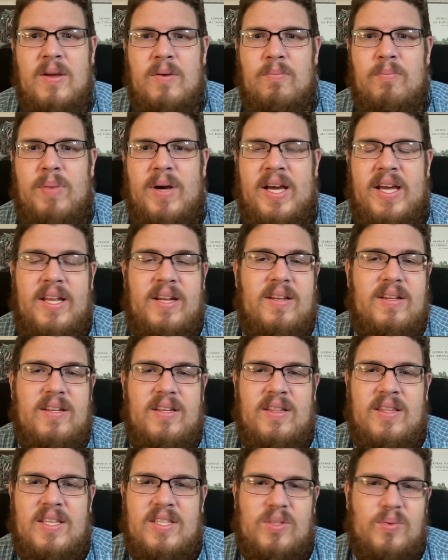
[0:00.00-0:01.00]
But
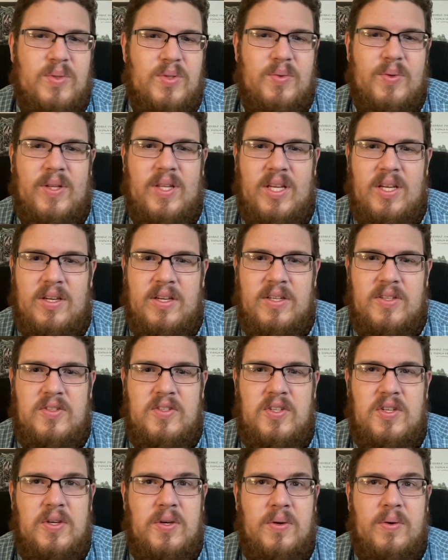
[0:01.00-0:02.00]
this was really good
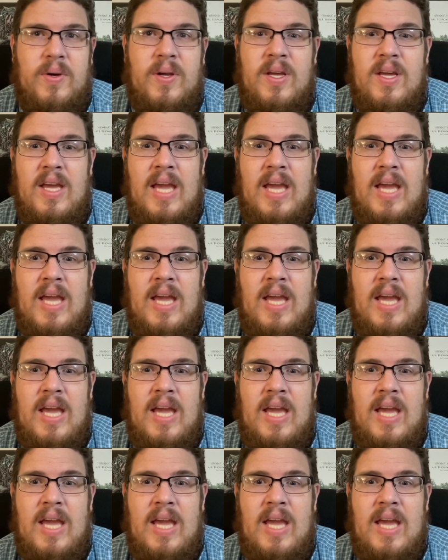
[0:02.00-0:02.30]
too.